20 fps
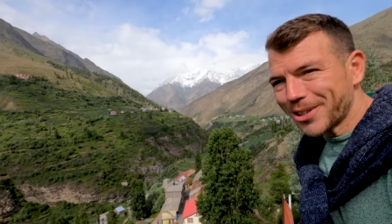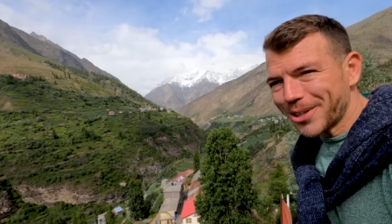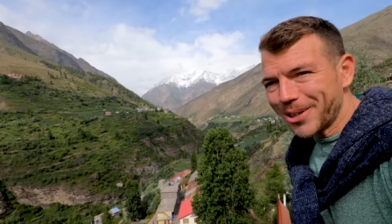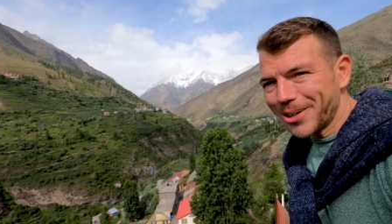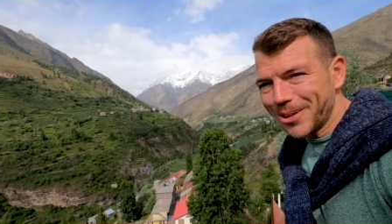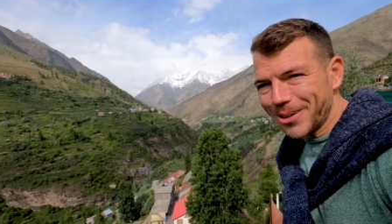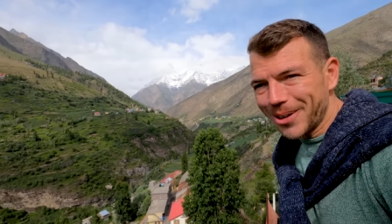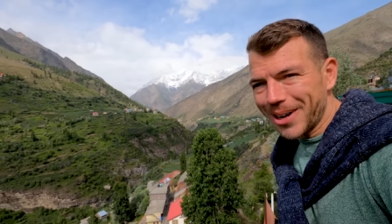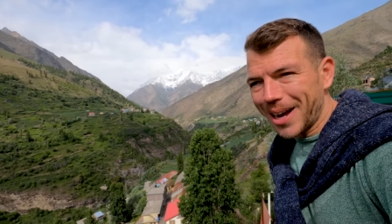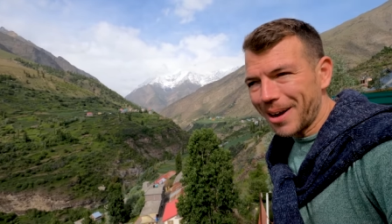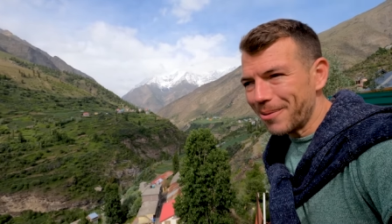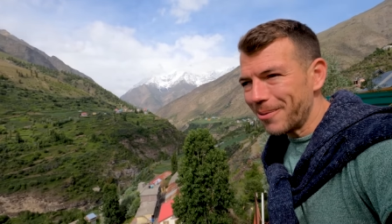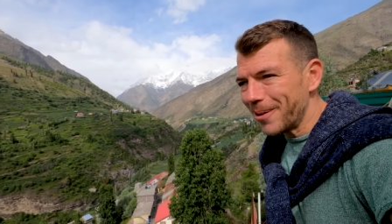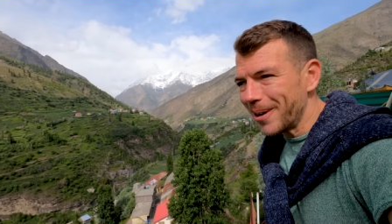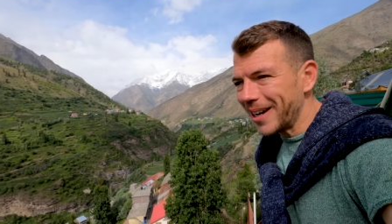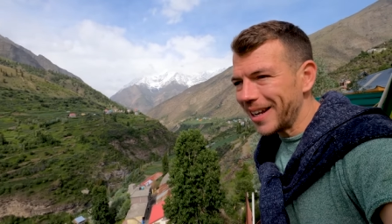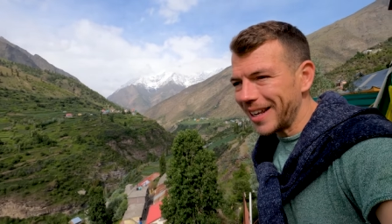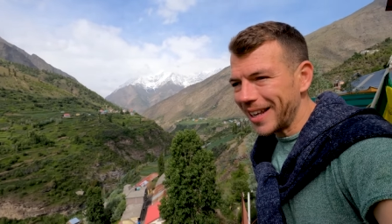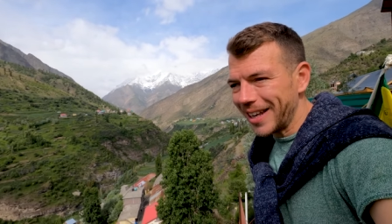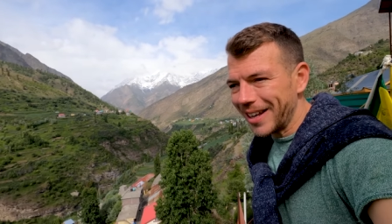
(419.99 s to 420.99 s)
show you how
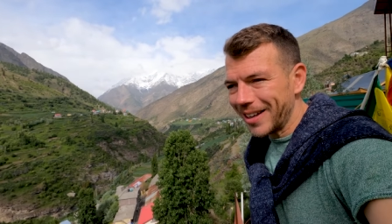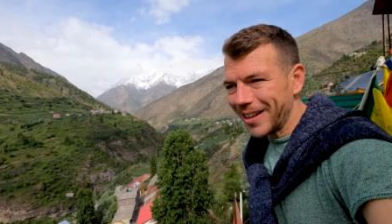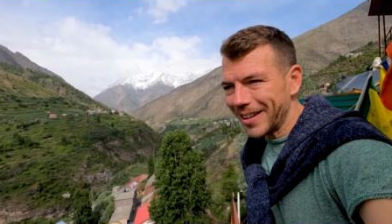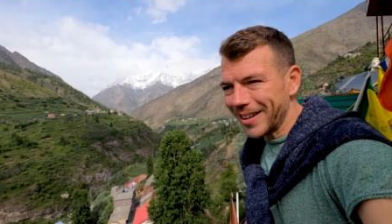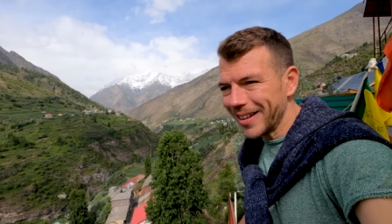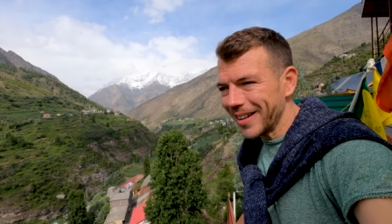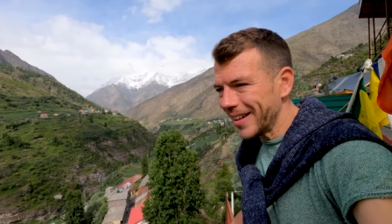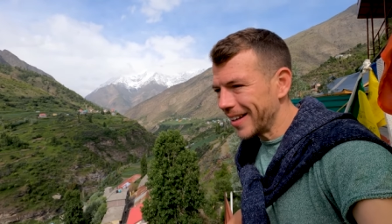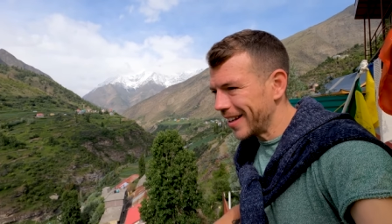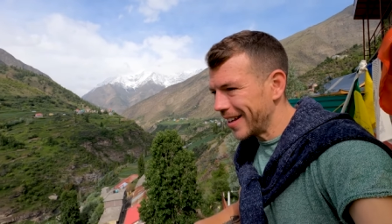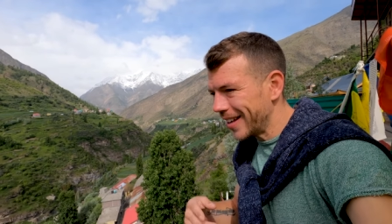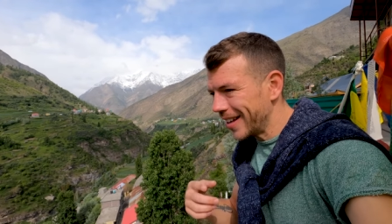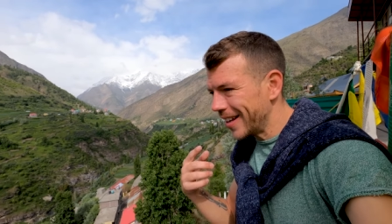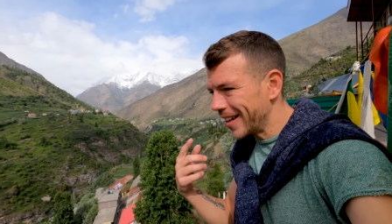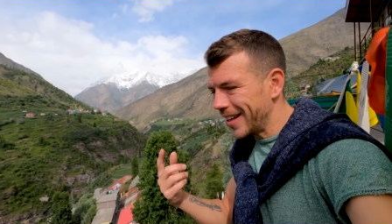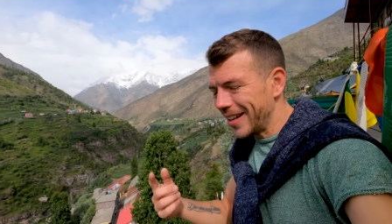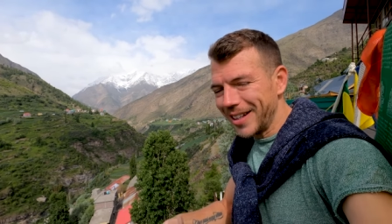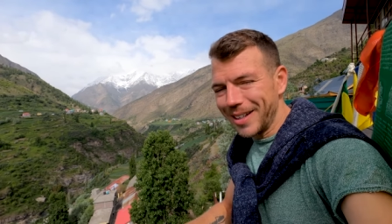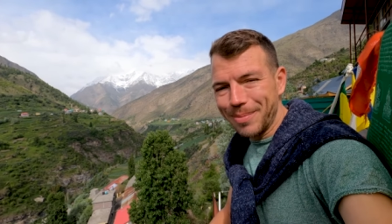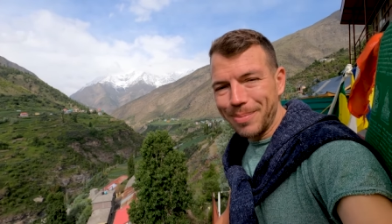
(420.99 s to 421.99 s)
really
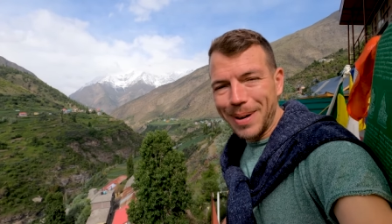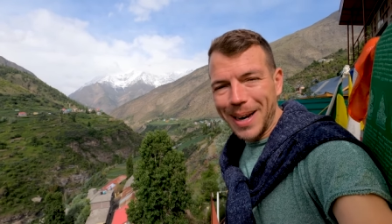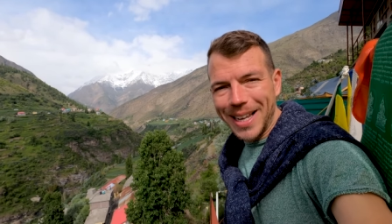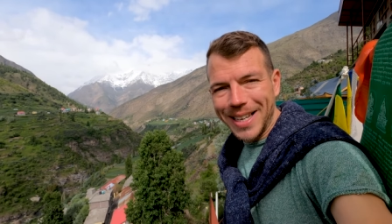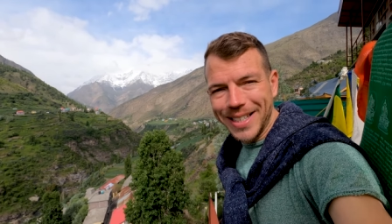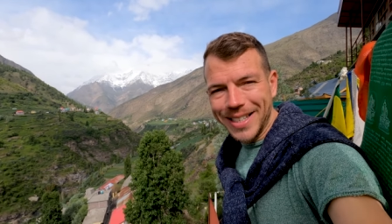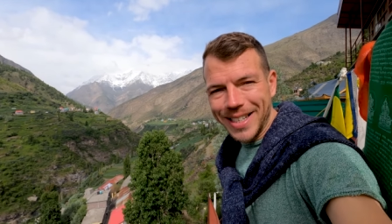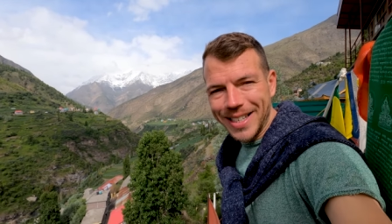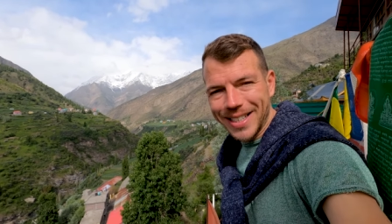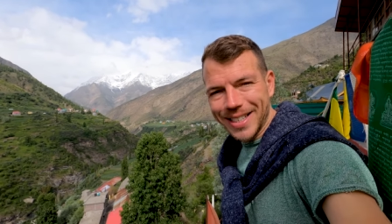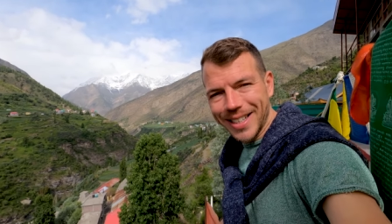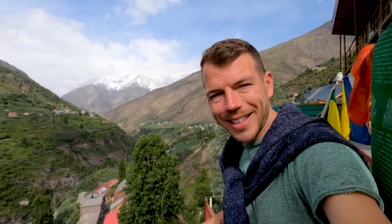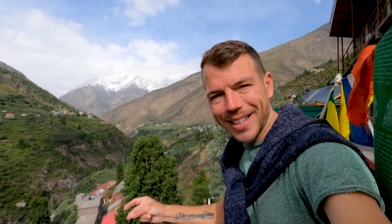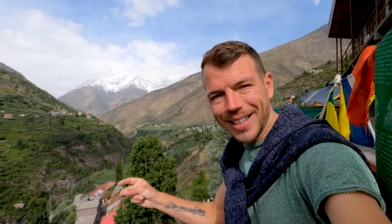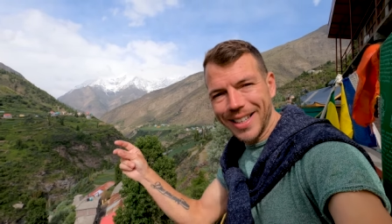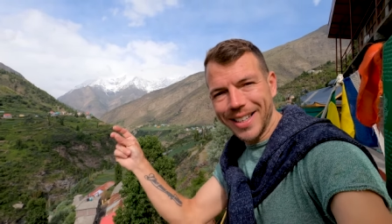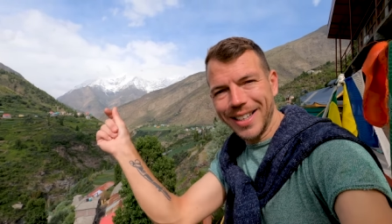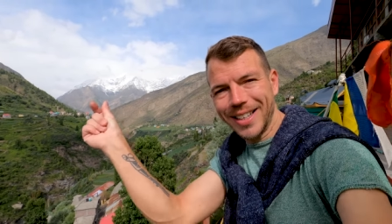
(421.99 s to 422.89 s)
the place is.